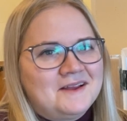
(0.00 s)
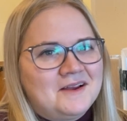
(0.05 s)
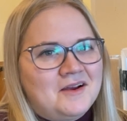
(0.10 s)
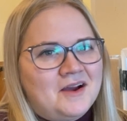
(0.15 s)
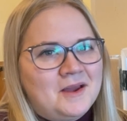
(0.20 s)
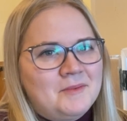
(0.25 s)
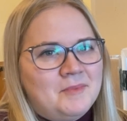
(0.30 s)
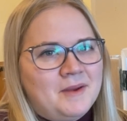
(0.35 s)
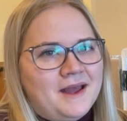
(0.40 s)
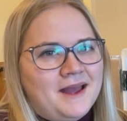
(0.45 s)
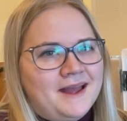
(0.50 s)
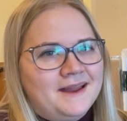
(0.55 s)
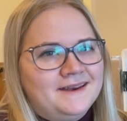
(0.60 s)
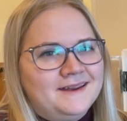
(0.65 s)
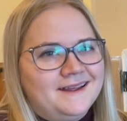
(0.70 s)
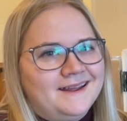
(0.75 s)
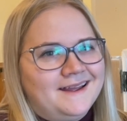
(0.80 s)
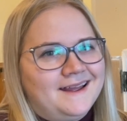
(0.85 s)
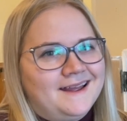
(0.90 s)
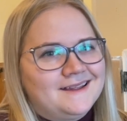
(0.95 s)
iPad
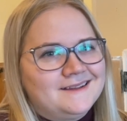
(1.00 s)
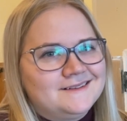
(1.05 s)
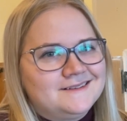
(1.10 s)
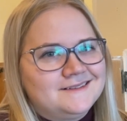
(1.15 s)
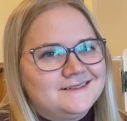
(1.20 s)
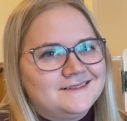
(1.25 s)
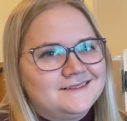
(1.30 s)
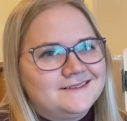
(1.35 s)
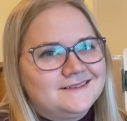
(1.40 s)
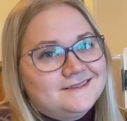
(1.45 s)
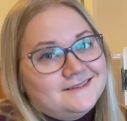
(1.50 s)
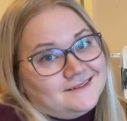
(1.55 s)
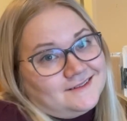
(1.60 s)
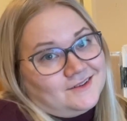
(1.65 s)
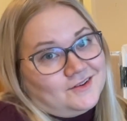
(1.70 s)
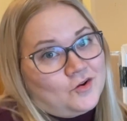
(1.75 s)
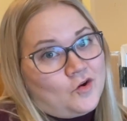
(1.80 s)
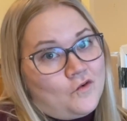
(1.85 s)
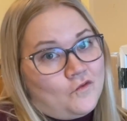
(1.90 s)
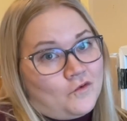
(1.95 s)
and
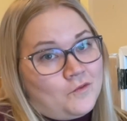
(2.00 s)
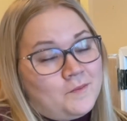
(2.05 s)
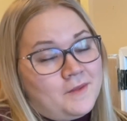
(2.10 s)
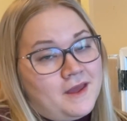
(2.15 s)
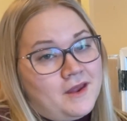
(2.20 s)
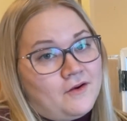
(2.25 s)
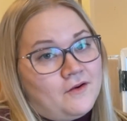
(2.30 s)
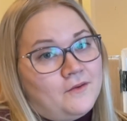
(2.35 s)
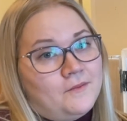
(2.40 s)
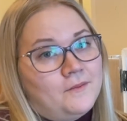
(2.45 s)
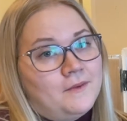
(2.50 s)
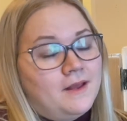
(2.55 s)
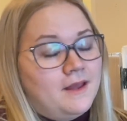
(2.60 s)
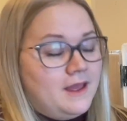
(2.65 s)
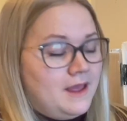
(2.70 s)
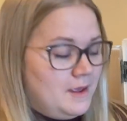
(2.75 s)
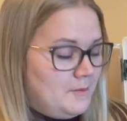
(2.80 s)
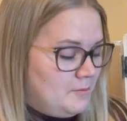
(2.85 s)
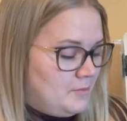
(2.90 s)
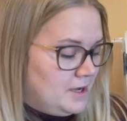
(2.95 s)
go from there.
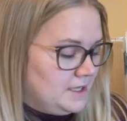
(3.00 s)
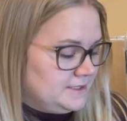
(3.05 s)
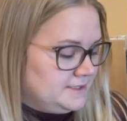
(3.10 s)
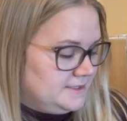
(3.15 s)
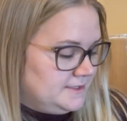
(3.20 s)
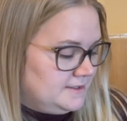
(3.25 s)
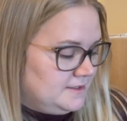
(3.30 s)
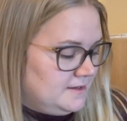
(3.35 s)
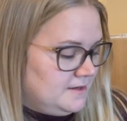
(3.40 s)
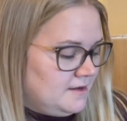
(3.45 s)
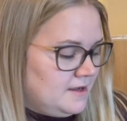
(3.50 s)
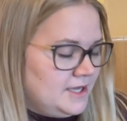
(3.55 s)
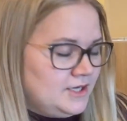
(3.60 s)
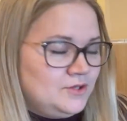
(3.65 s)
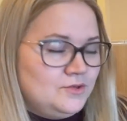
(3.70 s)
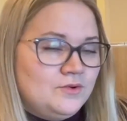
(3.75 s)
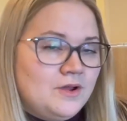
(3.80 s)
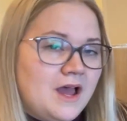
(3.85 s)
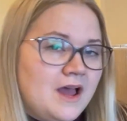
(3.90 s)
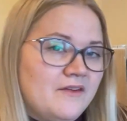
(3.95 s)
But I
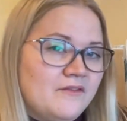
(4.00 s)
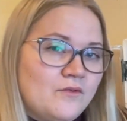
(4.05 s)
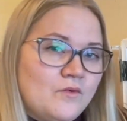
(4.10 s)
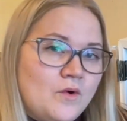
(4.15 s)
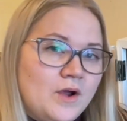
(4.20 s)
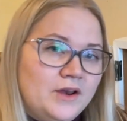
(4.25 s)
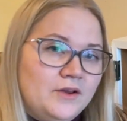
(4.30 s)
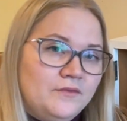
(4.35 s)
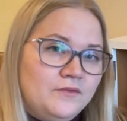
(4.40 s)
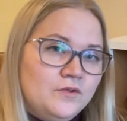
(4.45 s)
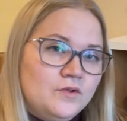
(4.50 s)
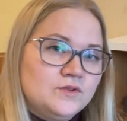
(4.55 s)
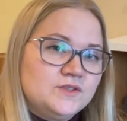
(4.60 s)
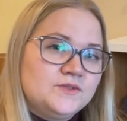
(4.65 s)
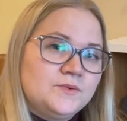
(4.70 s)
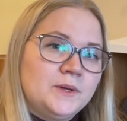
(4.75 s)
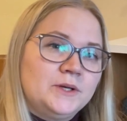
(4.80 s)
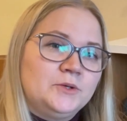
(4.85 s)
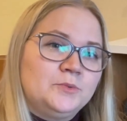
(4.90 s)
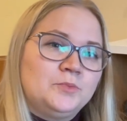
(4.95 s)
do have quite a few
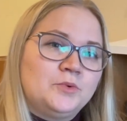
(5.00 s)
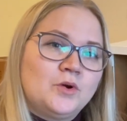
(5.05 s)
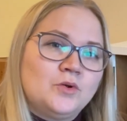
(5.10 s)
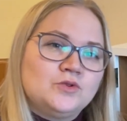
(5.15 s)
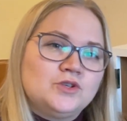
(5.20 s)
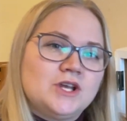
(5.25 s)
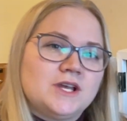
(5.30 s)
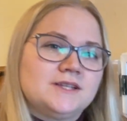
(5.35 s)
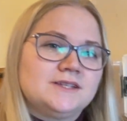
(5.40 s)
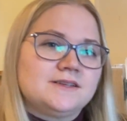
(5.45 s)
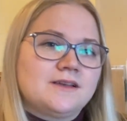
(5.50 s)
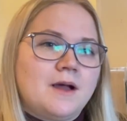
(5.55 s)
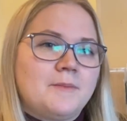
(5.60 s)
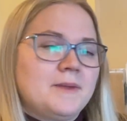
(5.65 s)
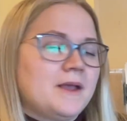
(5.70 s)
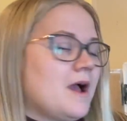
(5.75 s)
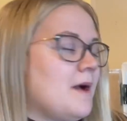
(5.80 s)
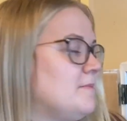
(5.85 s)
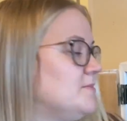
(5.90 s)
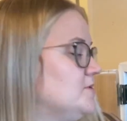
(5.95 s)
sweater projects coming up,